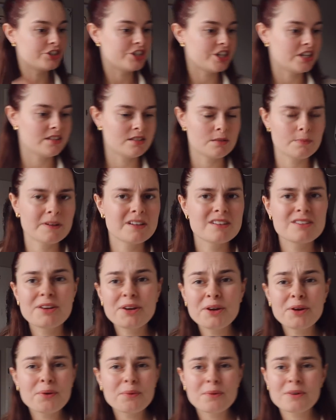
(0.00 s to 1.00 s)
jeans because
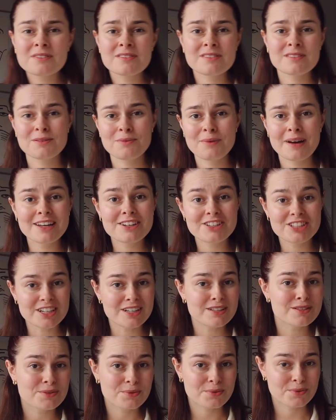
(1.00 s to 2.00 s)
who wants to wear
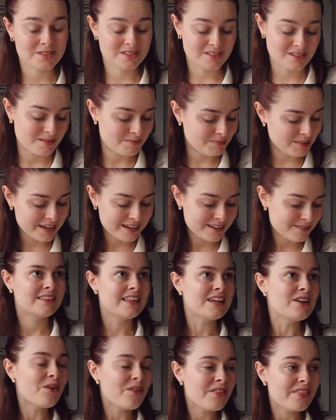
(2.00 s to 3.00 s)
jeans all the time like
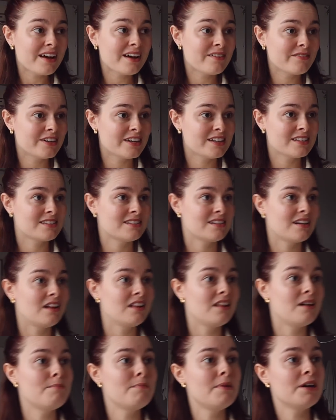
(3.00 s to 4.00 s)
they're not that versatile
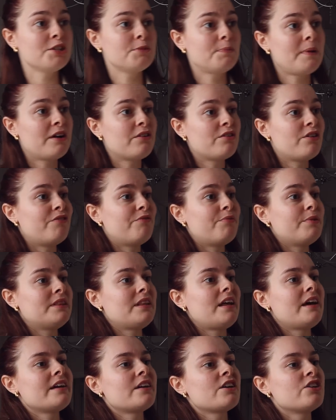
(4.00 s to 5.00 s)
i'm much better off with
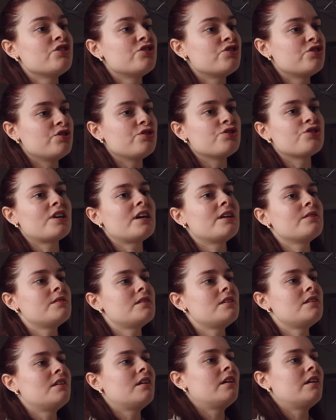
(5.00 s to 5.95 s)
like a suit trouser you